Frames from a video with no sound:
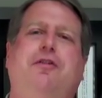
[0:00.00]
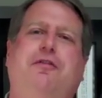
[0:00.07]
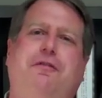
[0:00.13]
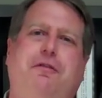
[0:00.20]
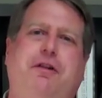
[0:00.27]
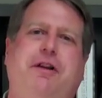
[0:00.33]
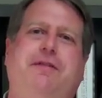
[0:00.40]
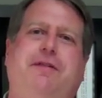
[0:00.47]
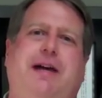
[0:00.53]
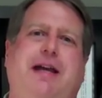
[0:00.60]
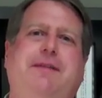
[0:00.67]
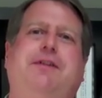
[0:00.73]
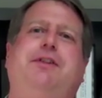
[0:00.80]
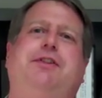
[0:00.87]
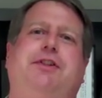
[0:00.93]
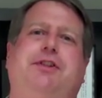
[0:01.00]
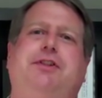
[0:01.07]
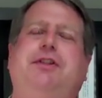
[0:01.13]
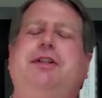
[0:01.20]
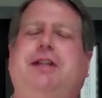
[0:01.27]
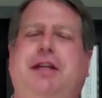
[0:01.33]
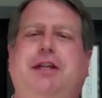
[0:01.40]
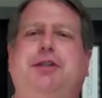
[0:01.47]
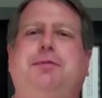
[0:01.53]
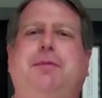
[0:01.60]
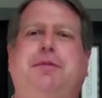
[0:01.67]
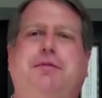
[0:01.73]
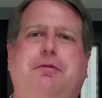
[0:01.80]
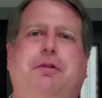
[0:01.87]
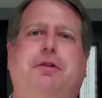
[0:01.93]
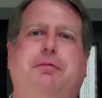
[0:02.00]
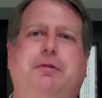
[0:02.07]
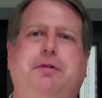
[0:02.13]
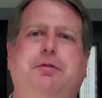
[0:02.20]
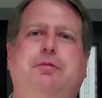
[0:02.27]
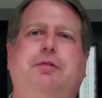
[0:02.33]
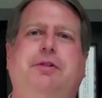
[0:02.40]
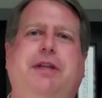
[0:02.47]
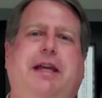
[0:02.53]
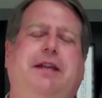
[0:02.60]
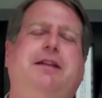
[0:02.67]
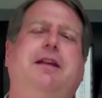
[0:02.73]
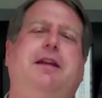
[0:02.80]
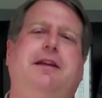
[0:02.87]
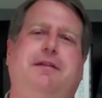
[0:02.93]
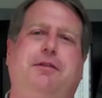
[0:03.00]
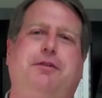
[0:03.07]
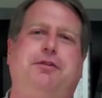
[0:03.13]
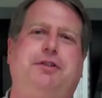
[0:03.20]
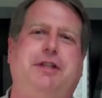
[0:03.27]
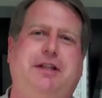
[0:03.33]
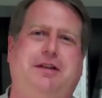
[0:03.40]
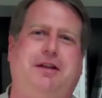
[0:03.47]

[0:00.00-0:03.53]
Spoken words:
45 to 60 days before the renewal date. If those